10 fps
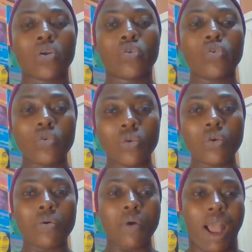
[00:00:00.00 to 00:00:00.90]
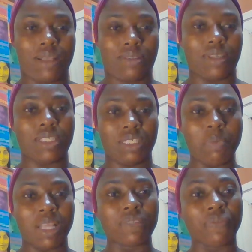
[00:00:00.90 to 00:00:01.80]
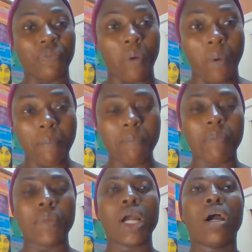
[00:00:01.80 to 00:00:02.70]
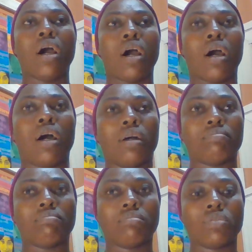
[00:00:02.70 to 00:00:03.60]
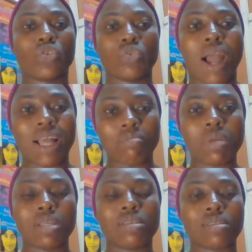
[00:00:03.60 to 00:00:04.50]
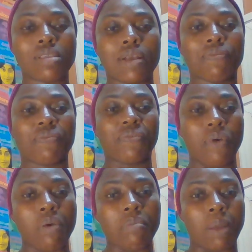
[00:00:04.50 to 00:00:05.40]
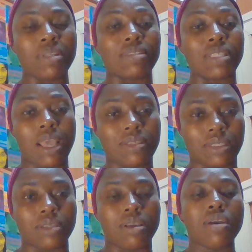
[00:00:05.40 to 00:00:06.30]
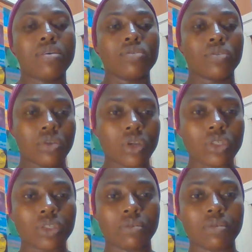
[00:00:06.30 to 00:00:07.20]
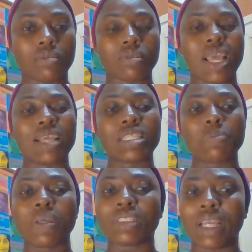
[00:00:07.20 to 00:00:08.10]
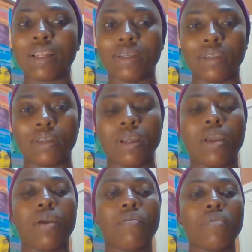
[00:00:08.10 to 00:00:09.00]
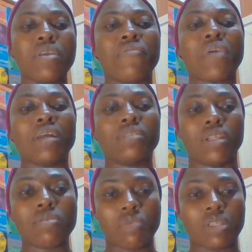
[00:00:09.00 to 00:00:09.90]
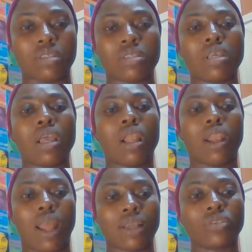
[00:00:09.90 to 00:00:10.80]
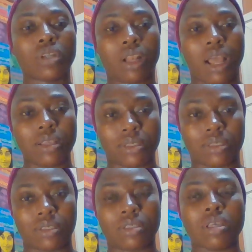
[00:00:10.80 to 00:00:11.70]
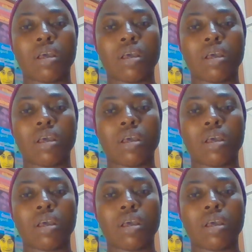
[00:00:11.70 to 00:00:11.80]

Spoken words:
Google assessment form to administer test to your students, especially if you are dealing with large class,